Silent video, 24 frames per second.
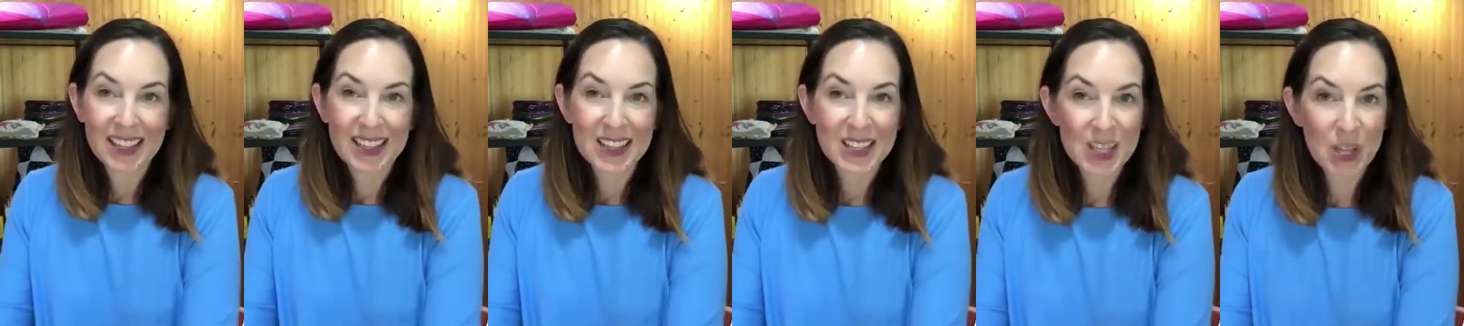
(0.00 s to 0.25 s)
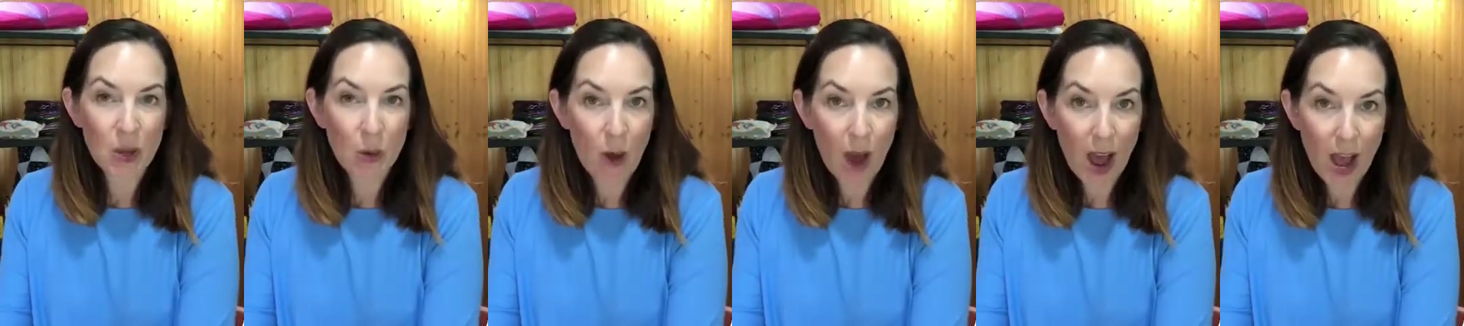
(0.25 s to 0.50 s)

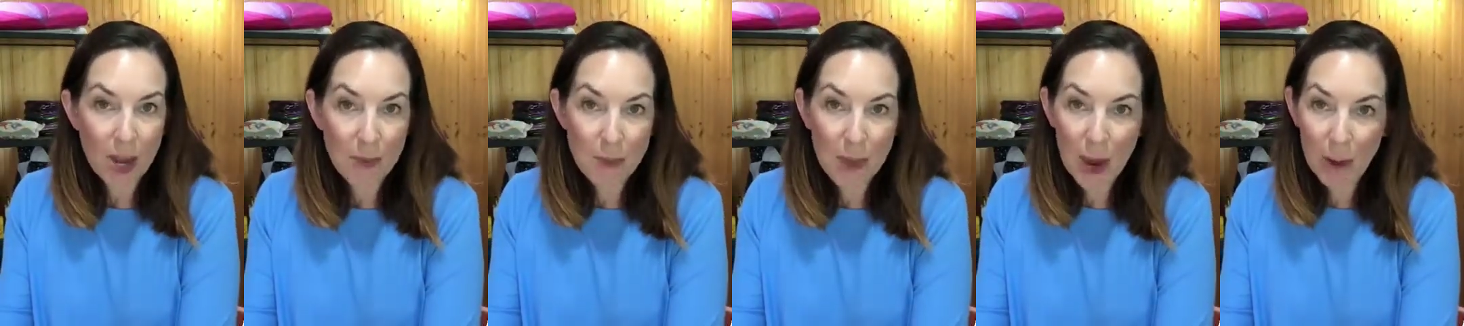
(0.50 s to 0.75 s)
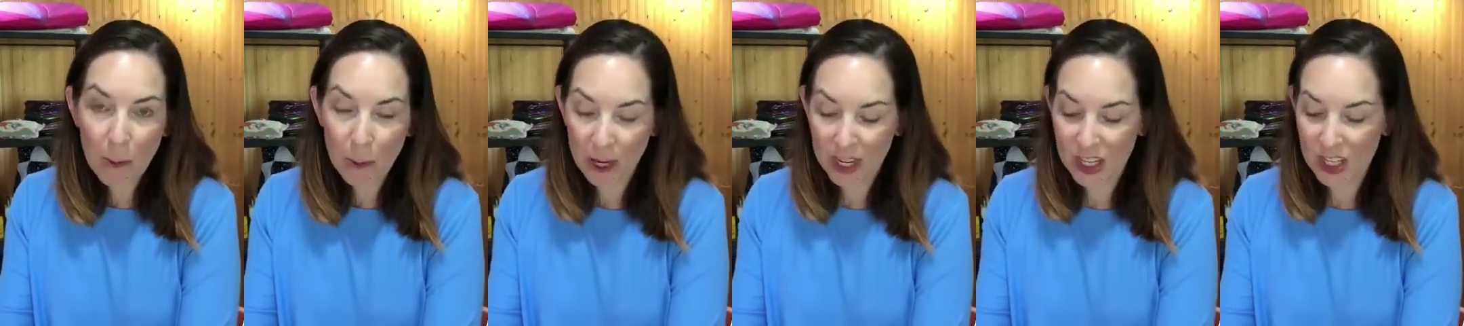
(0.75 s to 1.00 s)
So on
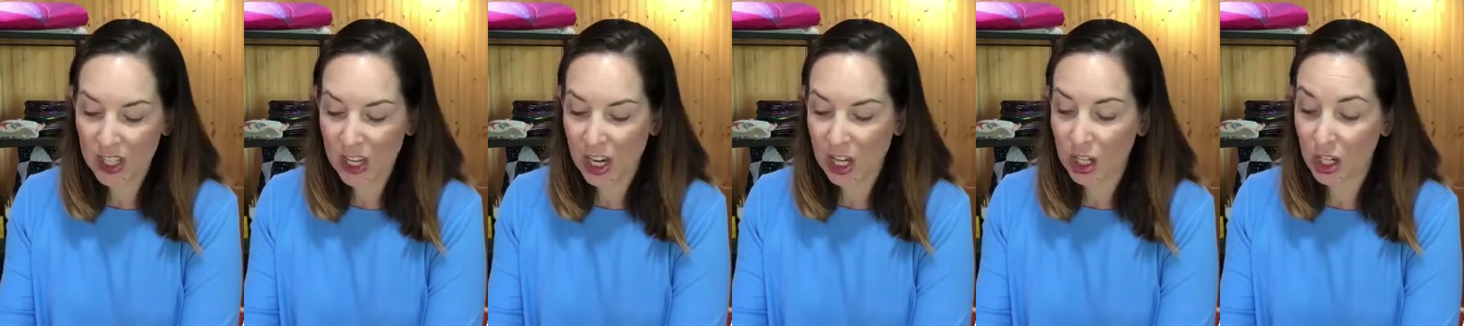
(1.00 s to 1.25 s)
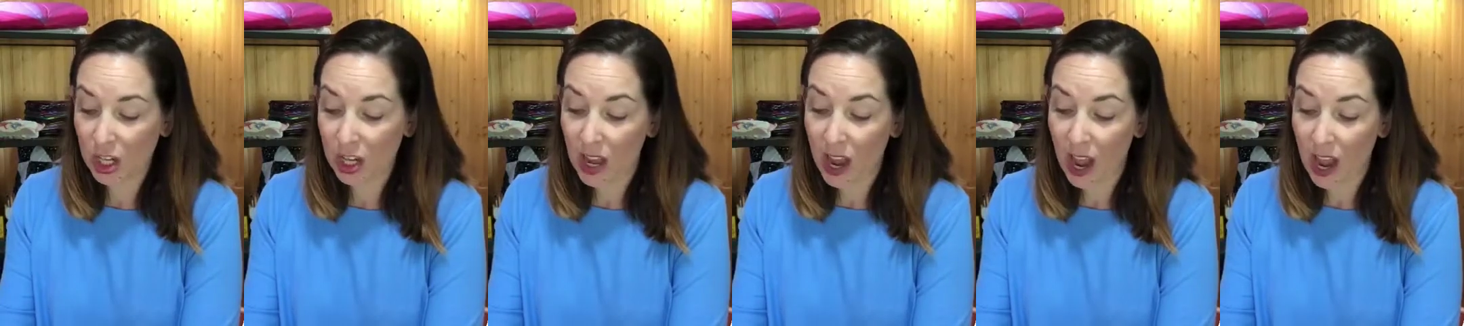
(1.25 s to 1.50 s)
my
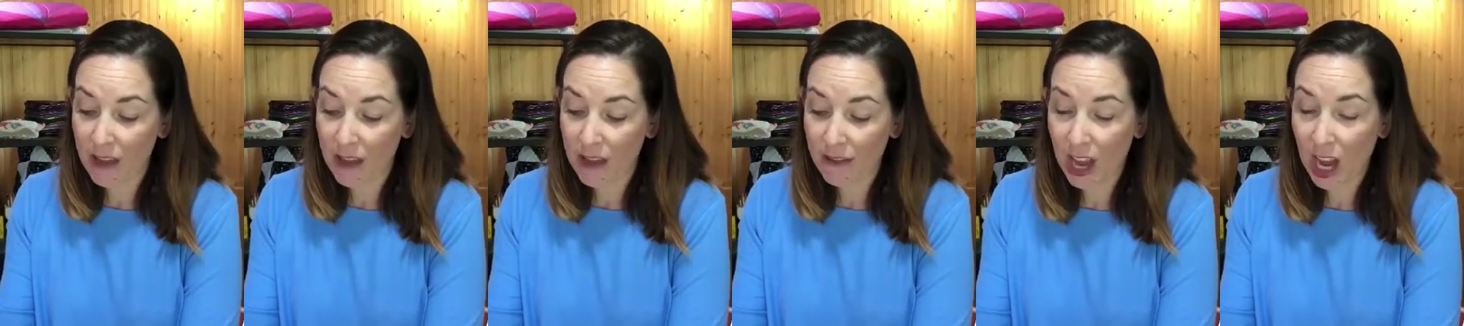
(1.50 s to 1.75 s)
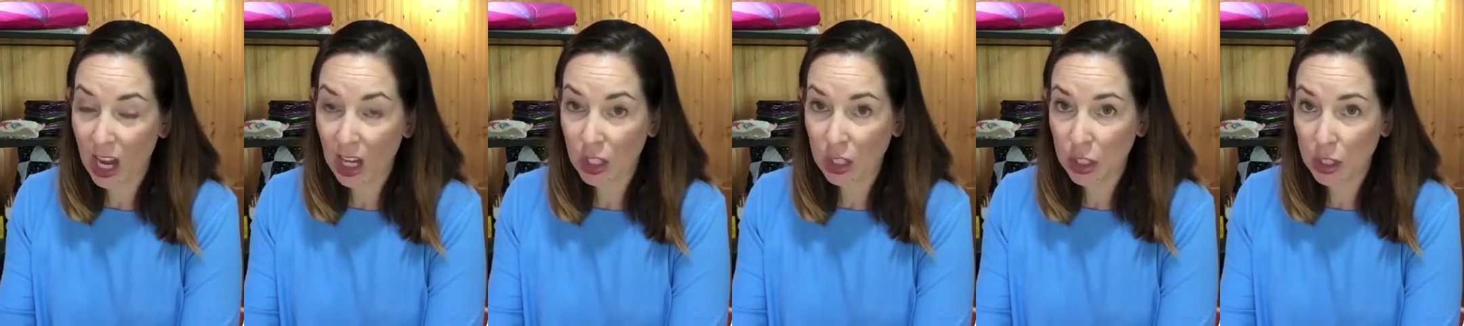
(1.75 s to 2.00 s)
workstation, I've
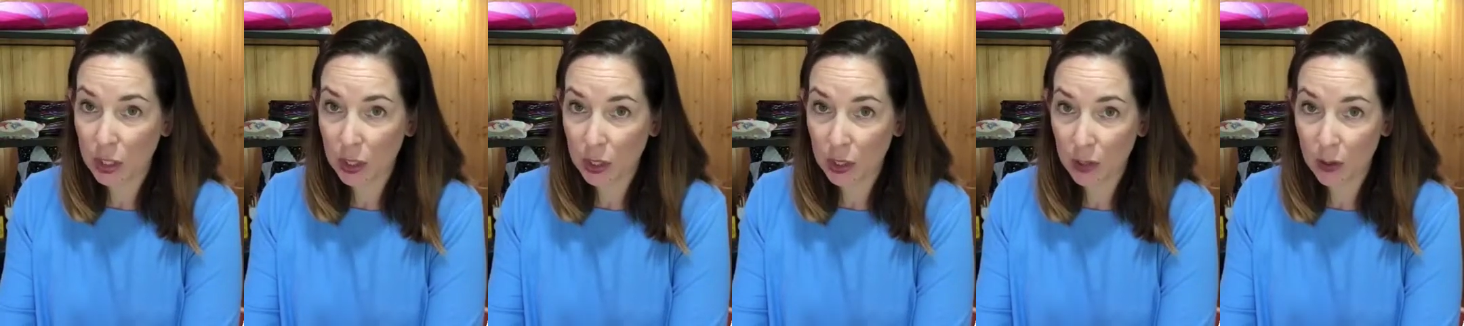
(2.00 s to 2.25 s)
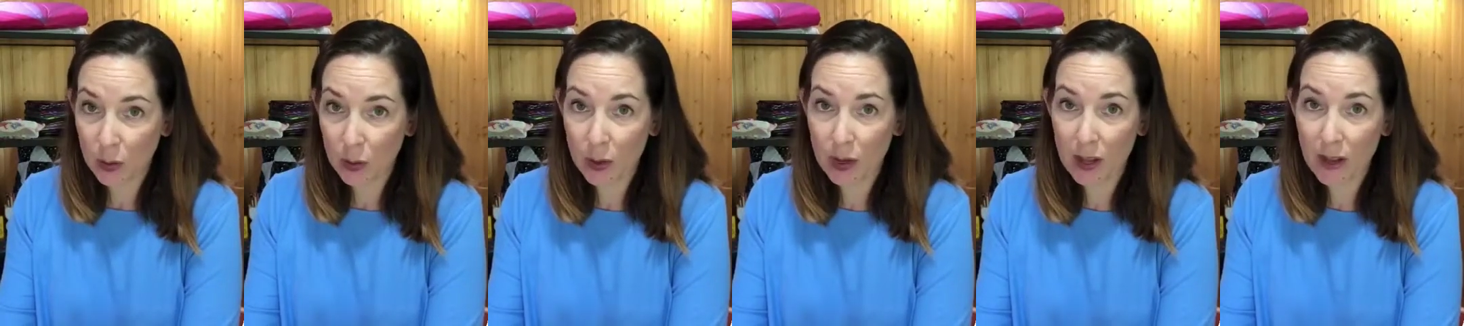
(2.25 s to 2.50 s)
got
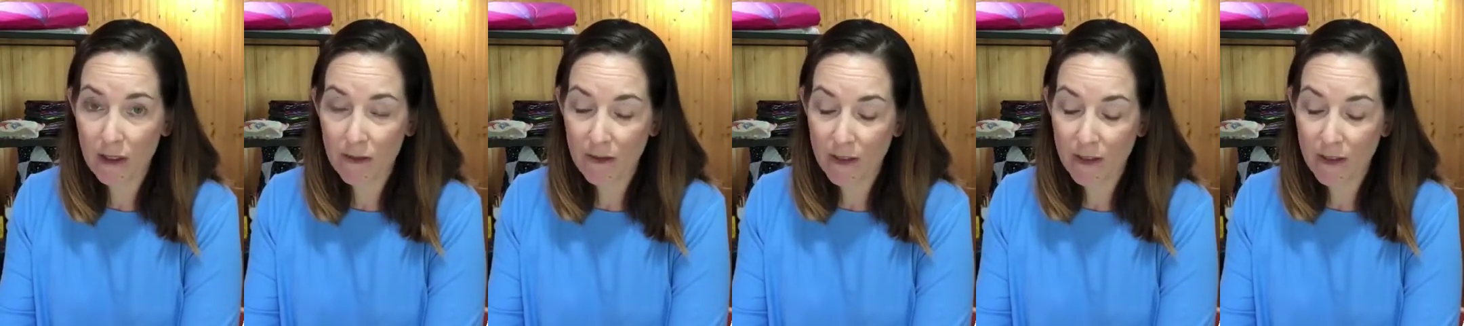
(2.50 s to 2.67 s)
two